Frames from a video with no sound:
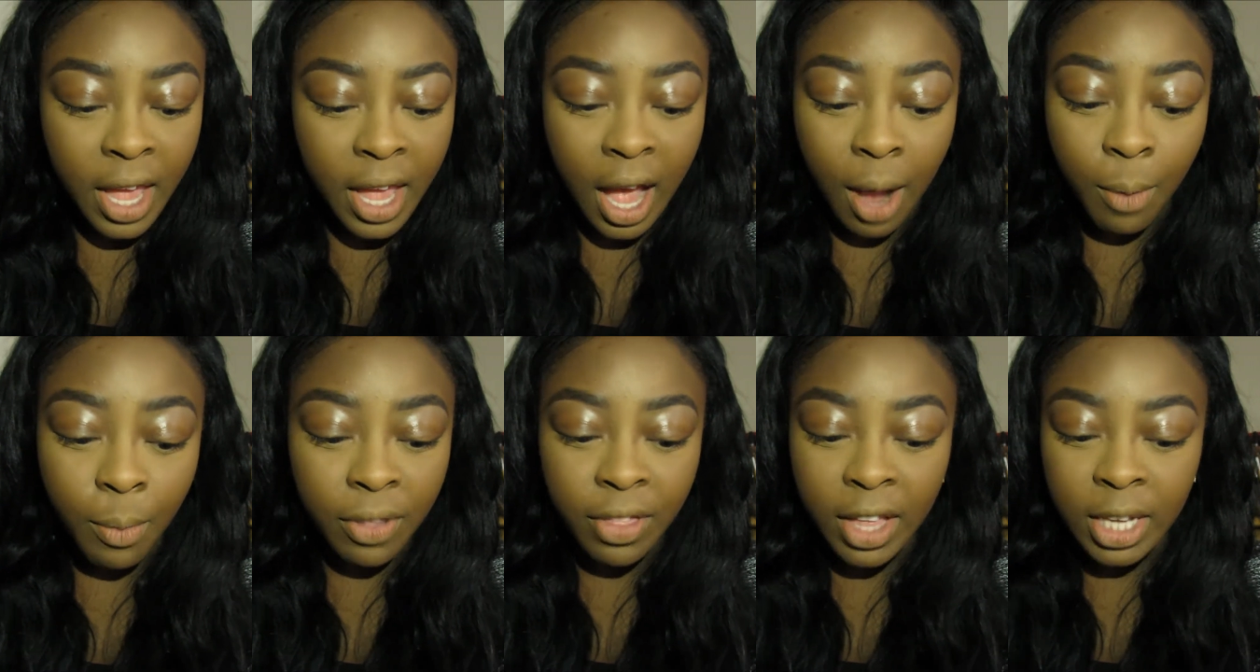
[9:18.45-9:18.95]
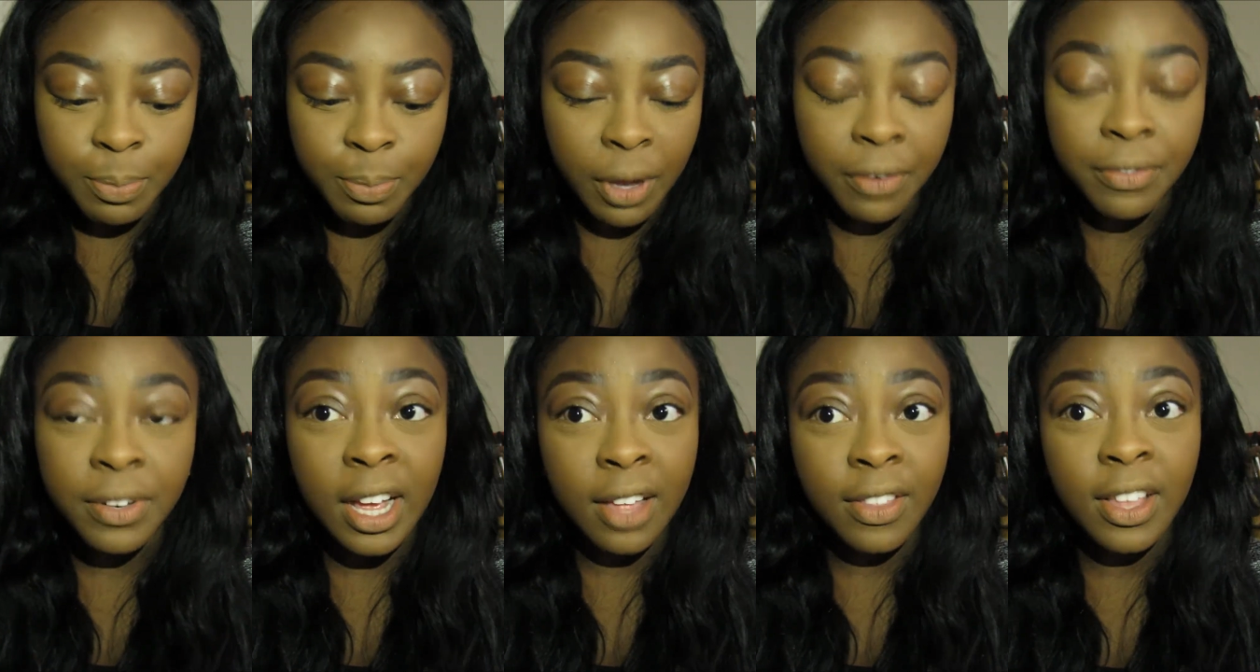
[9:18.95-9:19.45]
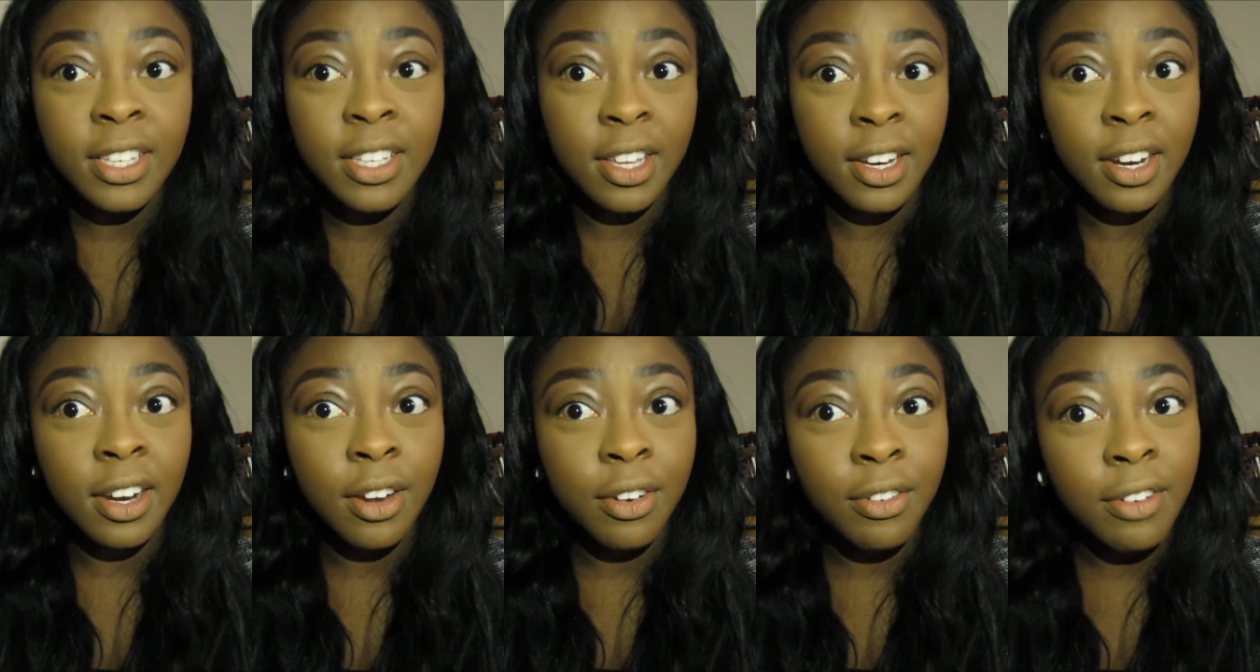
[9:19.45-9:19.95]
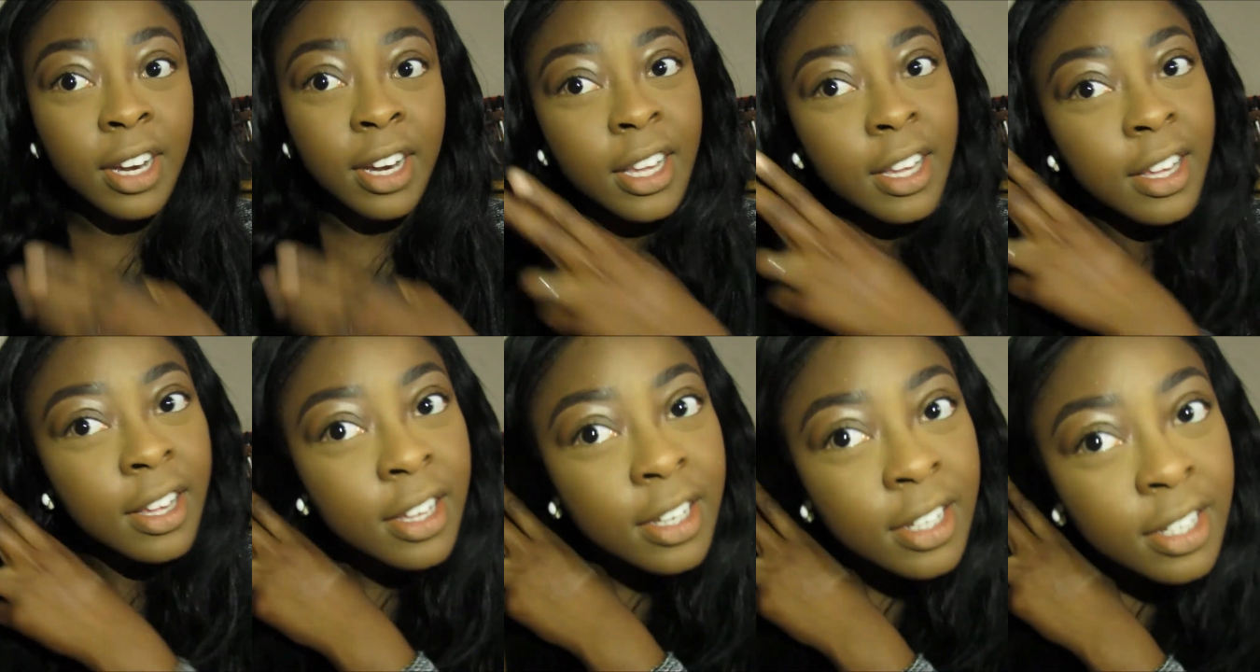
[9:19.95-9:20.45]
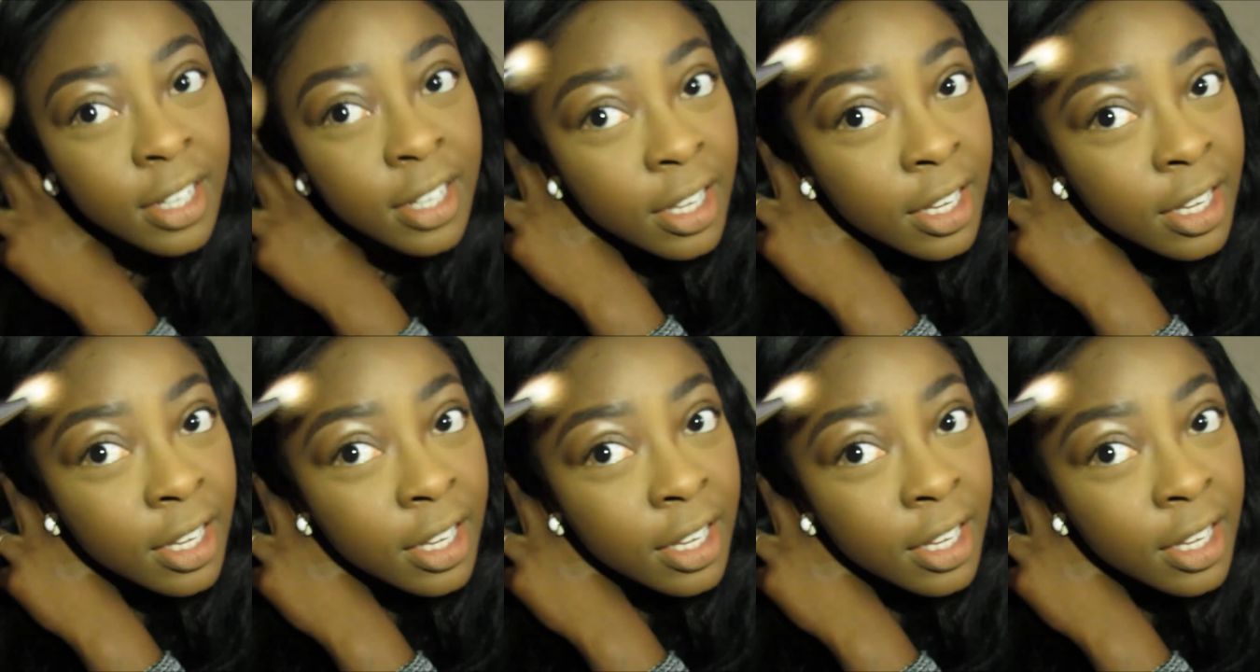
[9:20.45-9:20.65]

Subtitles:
and when that's buffed out, that's going to look really good.